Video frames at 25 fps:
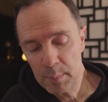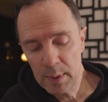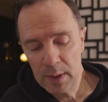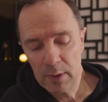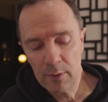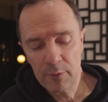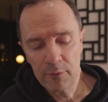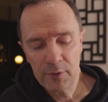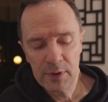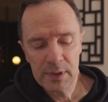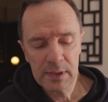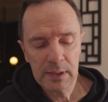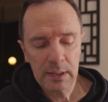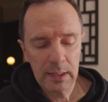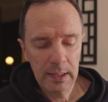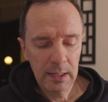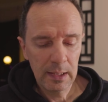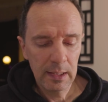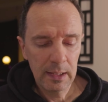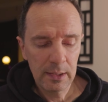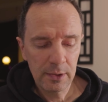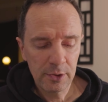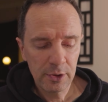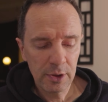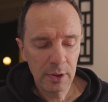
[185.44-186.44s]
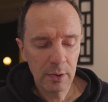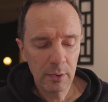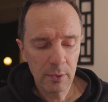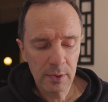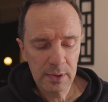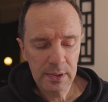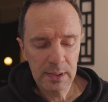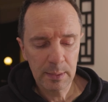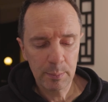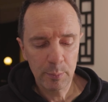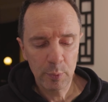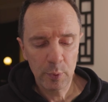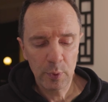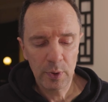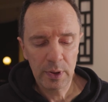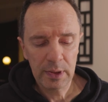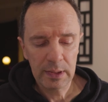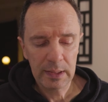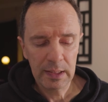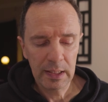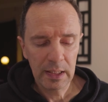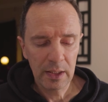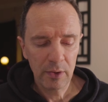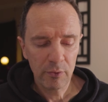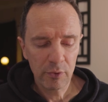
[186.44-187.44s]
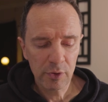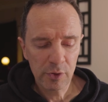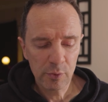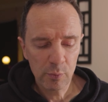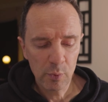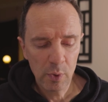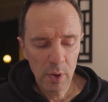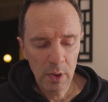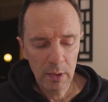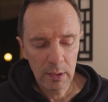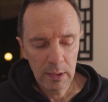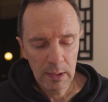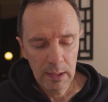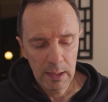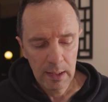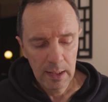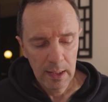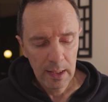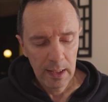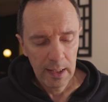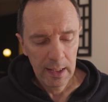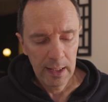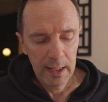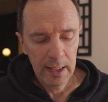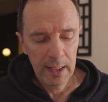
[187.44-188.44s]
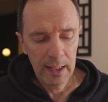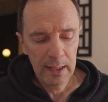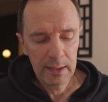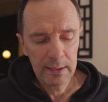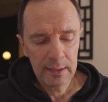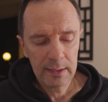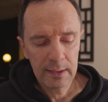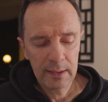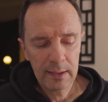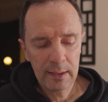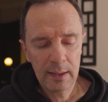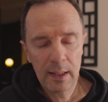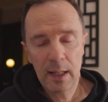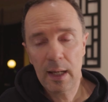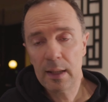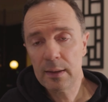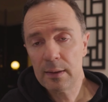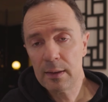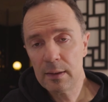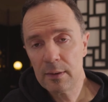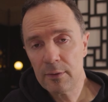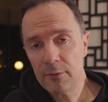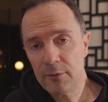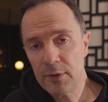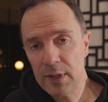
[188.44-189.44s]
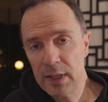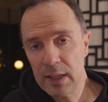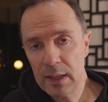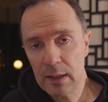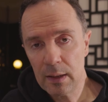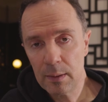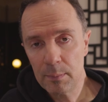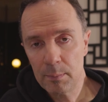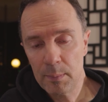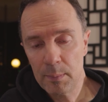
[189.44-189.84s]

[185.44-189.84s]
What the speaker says: but obviously she lost a point there as well. And under the vehicle